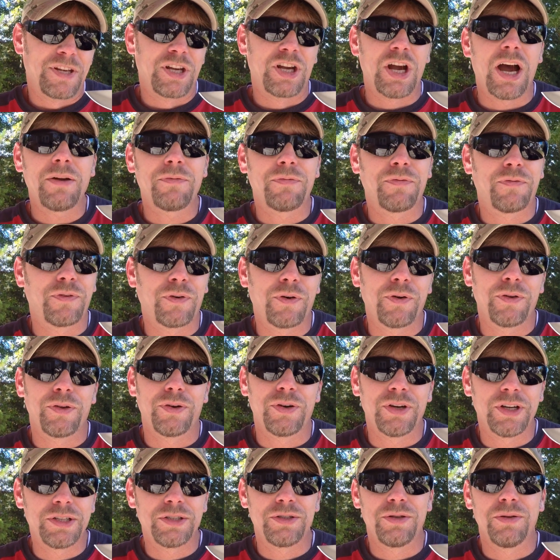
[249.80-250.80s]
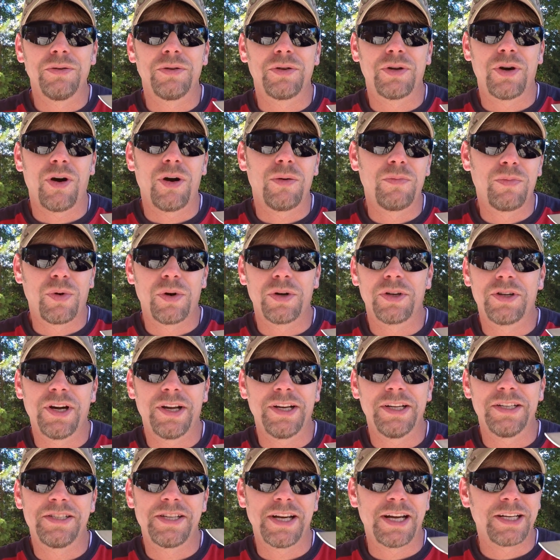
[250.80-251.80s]
got further into the cardboard
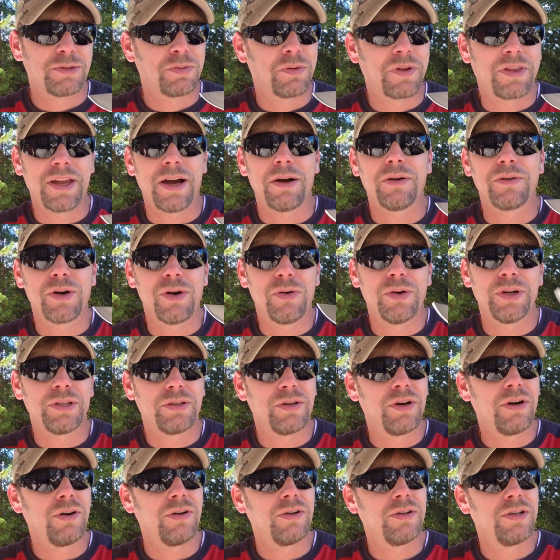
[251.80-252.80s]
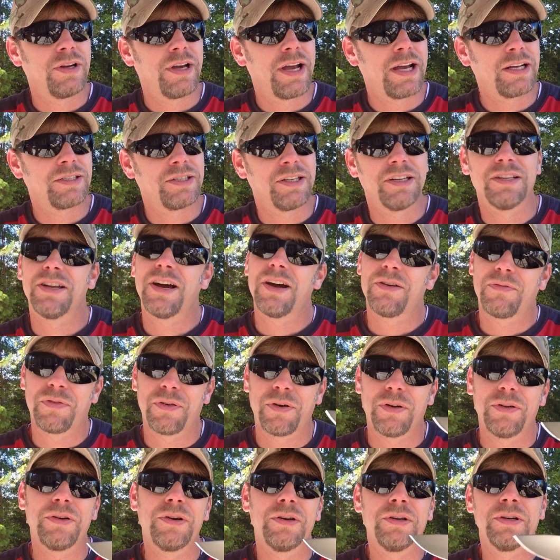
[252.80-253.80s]
cutting test without going dull, actually a lot
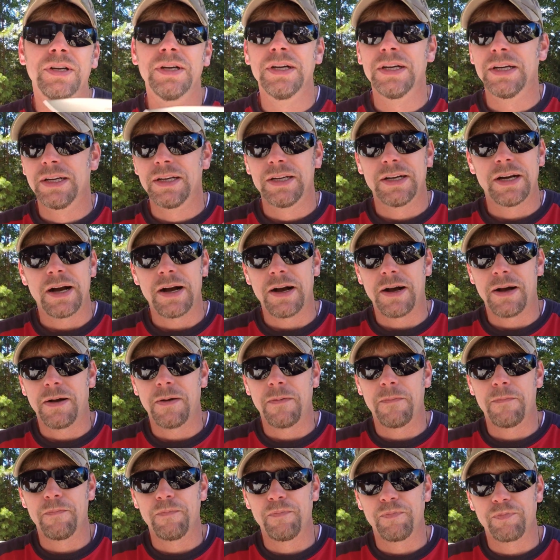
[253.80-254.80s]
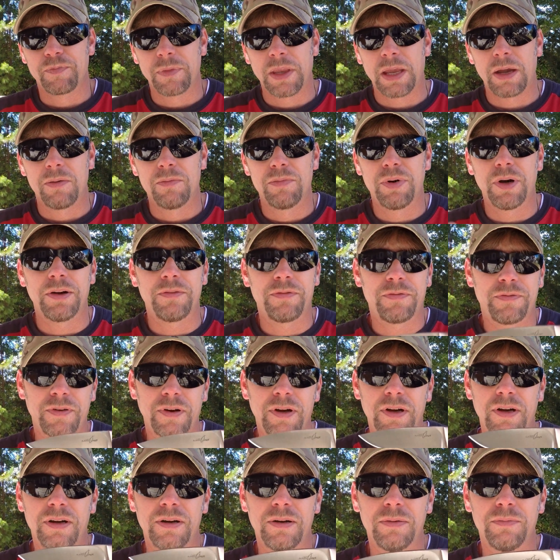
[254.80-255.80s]
further. But
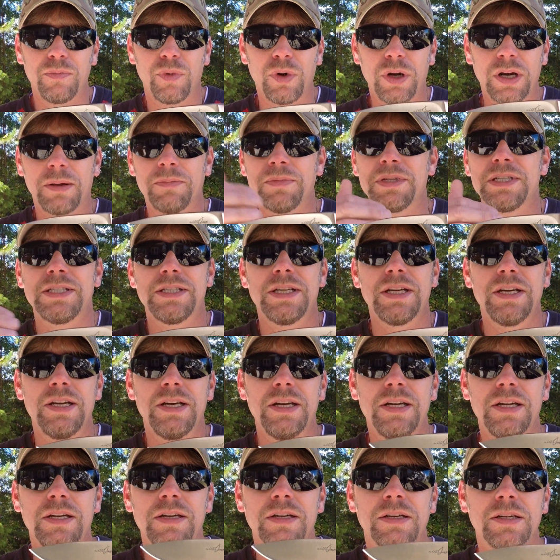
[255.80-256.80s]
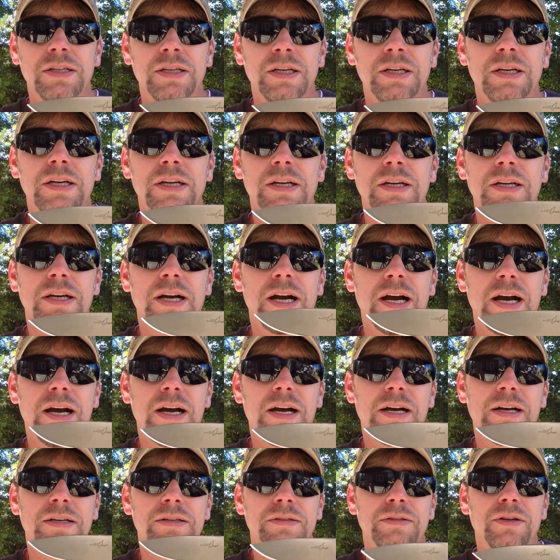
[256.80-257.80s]
from what I'm seeing
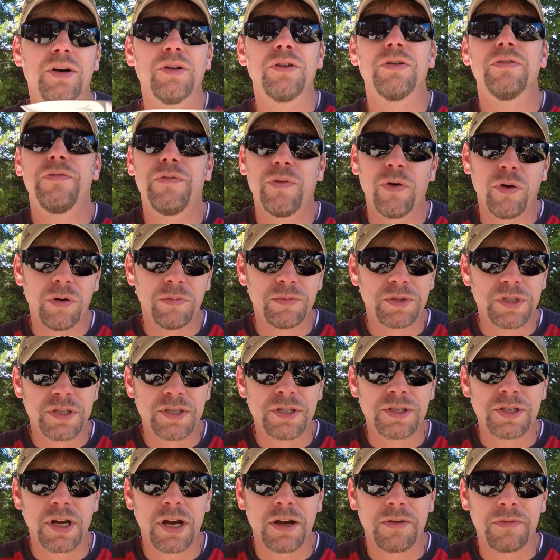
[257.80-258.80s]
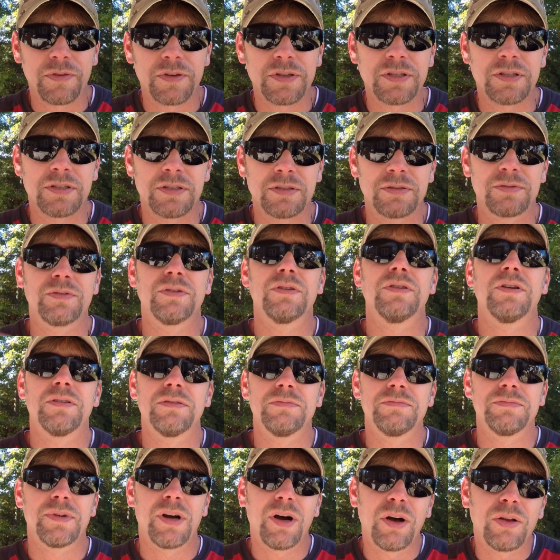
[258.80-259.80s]
on the forums and stuff, is
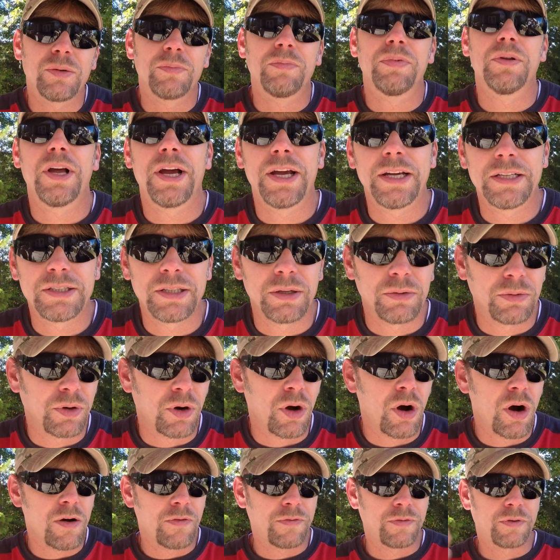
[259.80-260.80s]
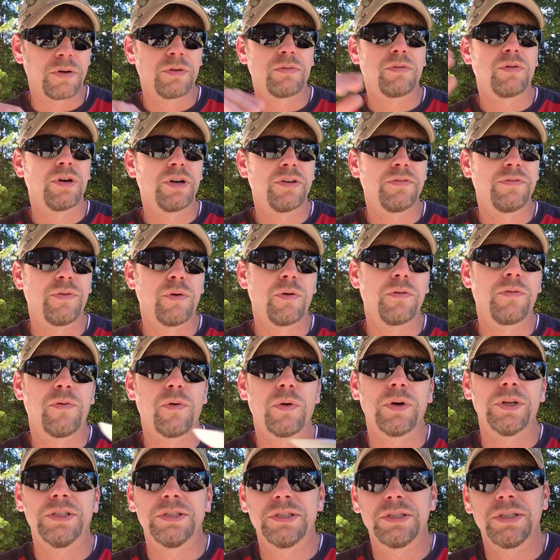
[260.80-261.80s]
all the blanks that were offered were in
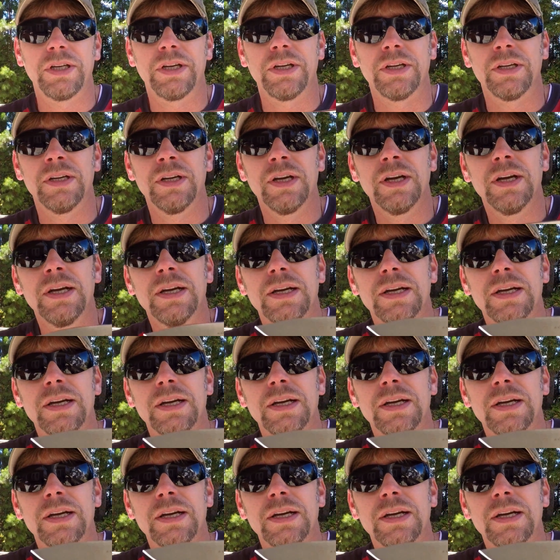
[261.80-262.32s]
440C.